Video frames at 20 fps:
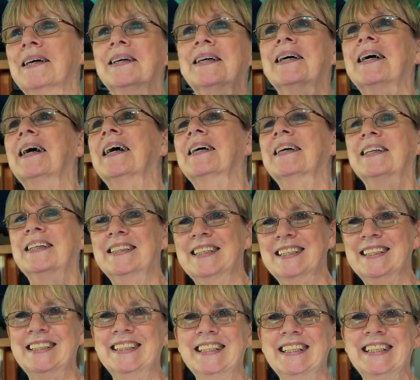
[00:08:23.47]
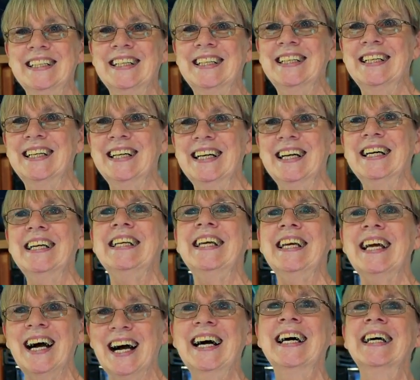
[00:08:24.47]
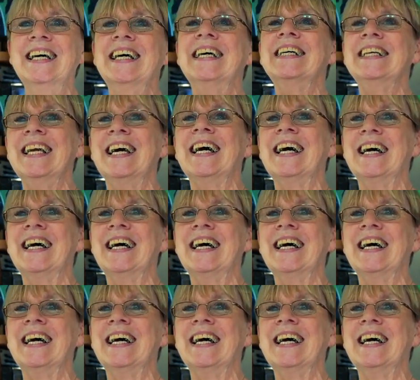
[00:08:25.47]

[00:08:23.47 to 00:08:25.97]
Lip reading: Funny that you were greeted by rain as soon as you leave Illinois.